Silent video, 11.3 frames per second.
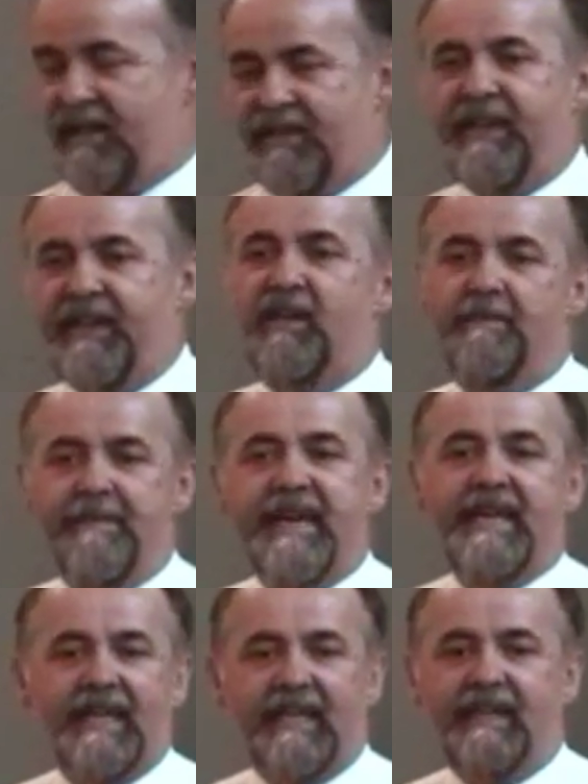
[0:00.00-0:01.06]
they are
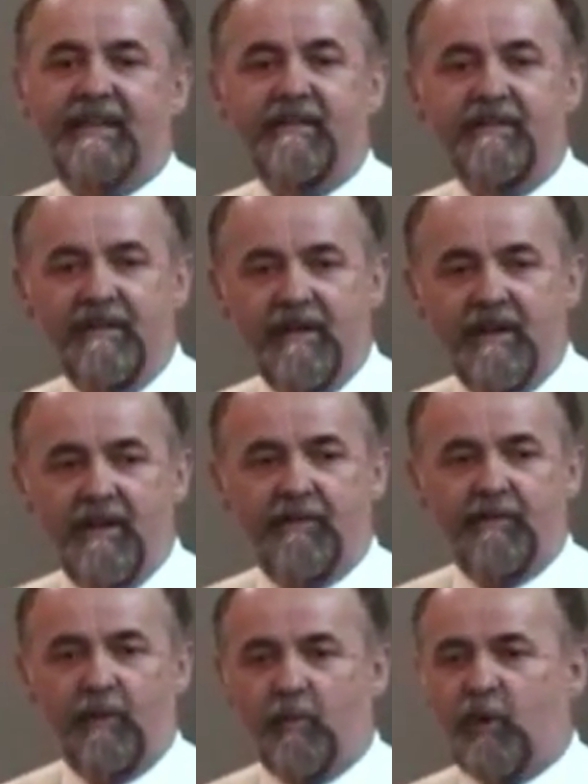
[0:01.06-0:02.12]
making
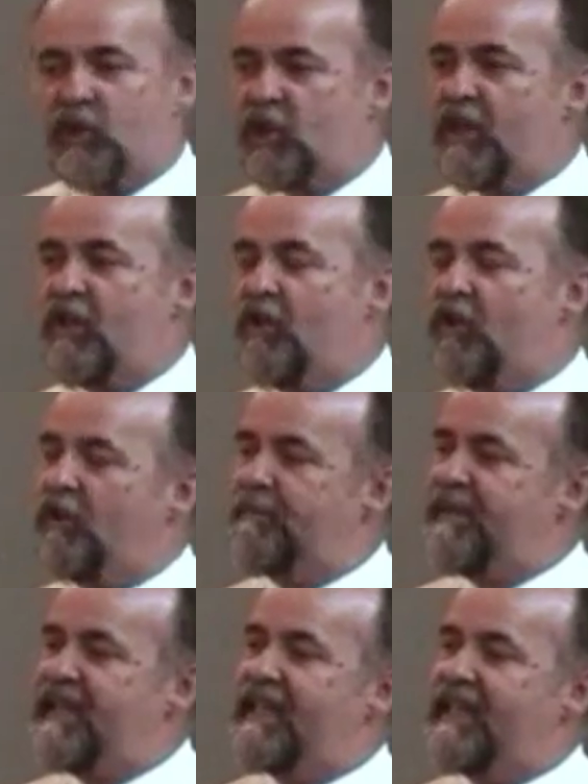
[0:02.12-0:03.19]
from what she called
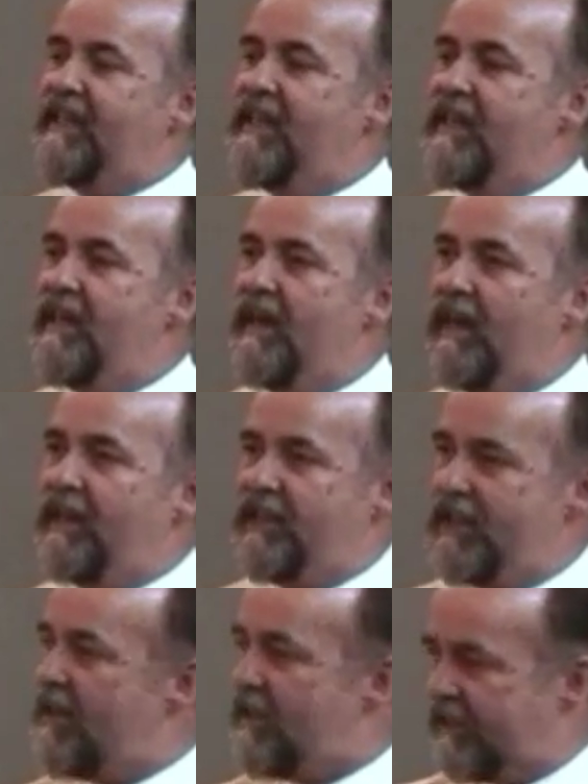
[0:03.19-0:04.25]
being
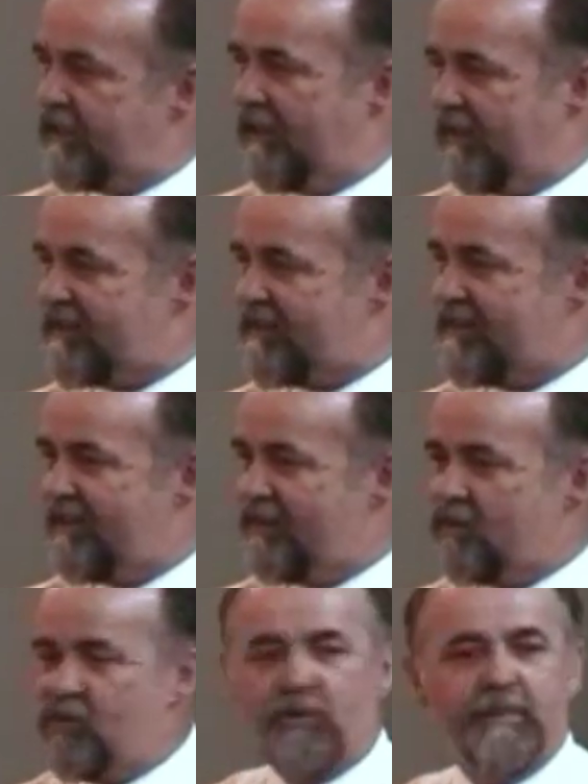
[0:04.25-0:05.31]
young
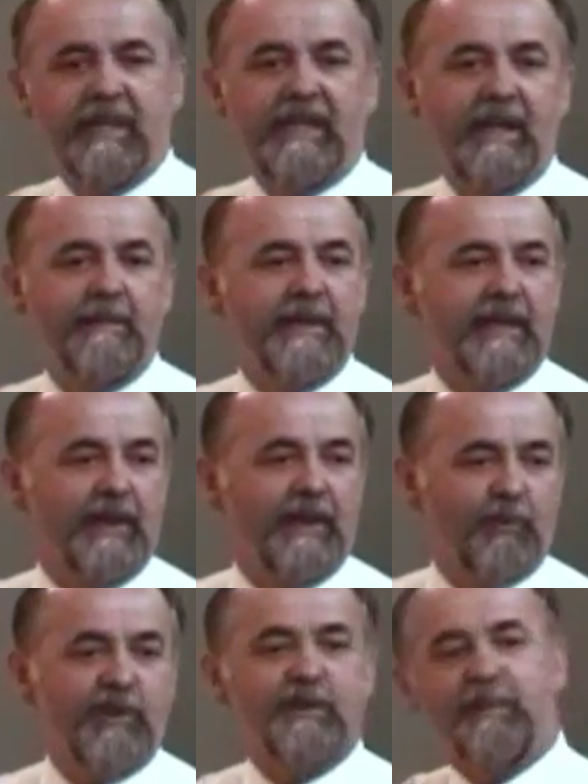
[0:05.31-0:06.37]
adults to becoming
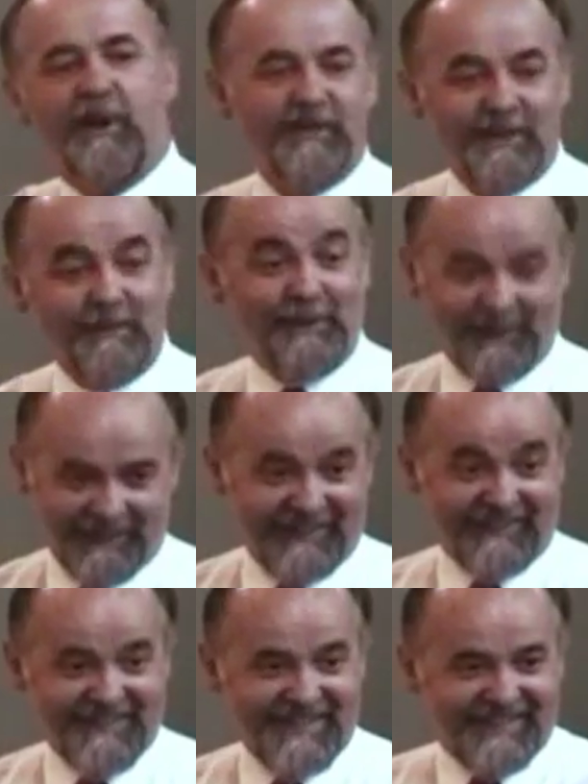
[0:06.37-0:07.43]
responsible
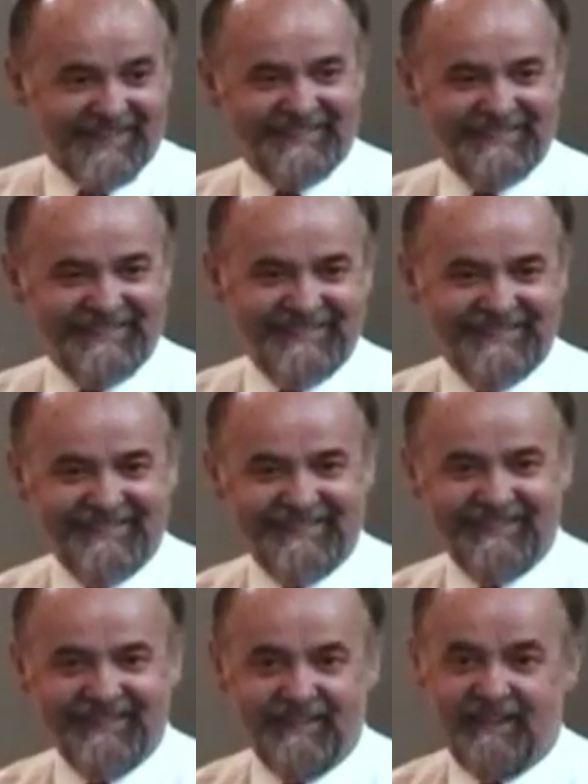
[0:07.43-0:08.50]
adults.
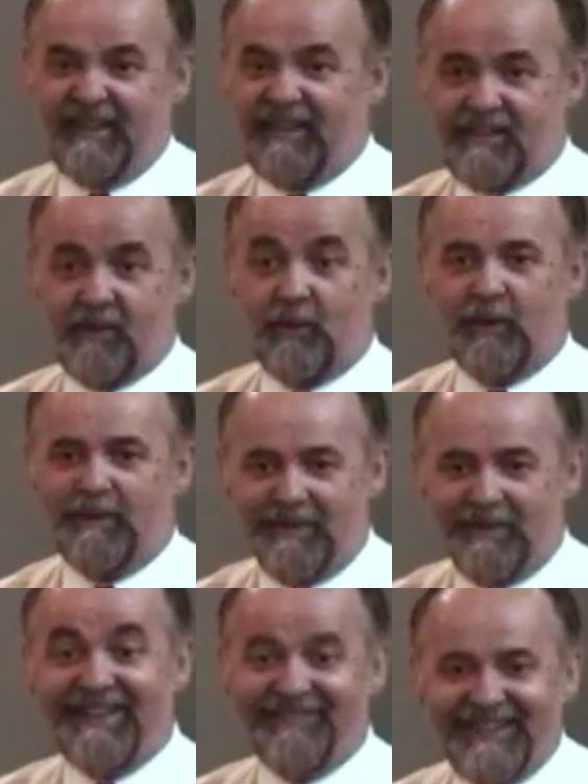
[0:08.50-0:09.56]
Now that's her word,
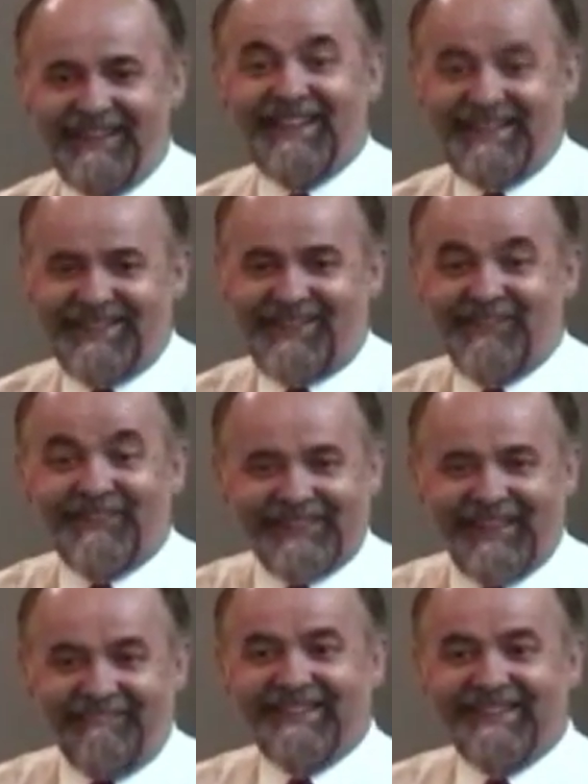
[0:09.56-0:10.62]
but I really like to quote
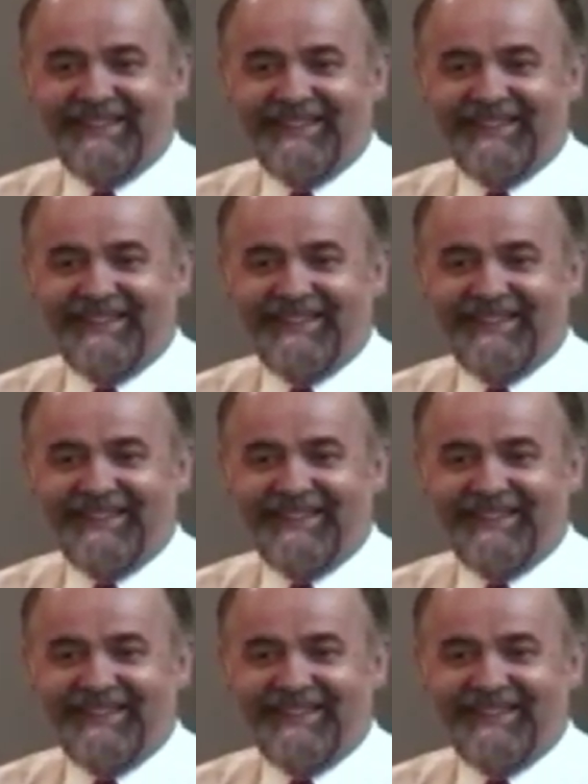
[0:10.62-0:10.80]
that one.